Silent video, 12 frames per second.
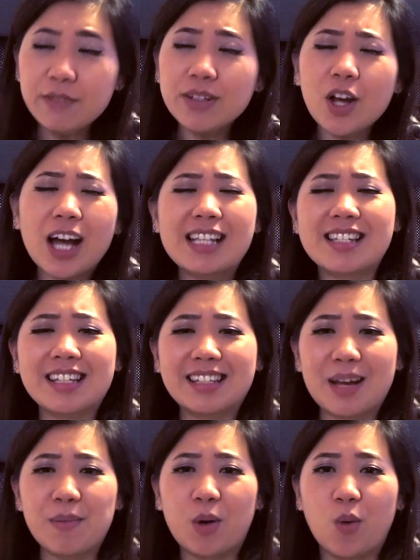Even though I did
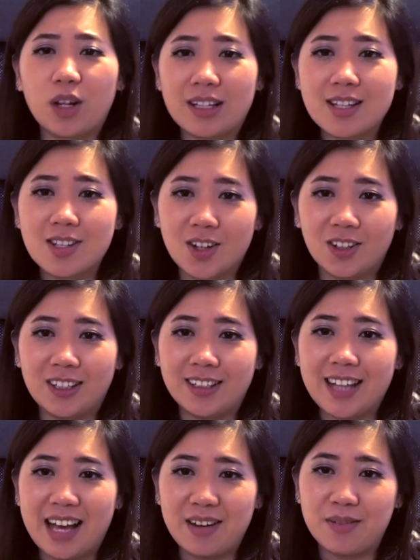get my wallet
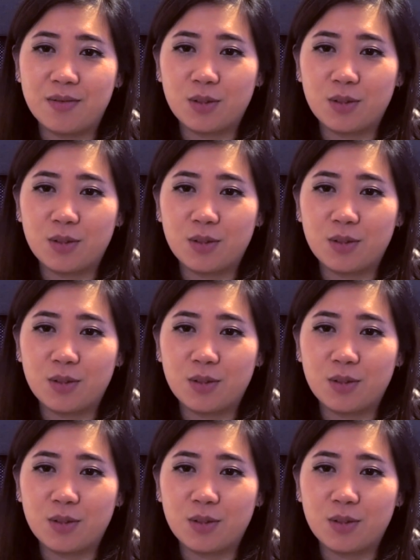stolen at a